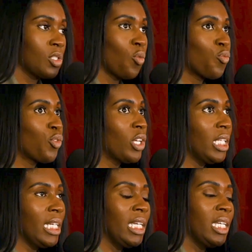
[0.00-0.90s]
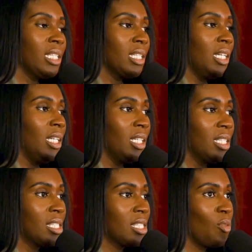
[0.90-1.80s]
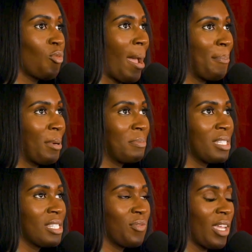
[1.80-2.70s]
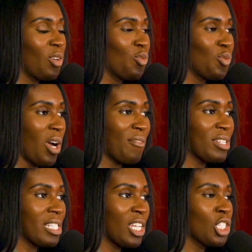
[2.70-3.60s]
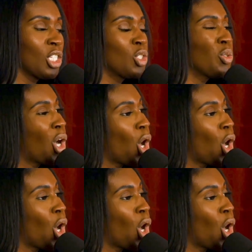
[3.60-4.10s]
So really, to wrap up this fake guru conversation,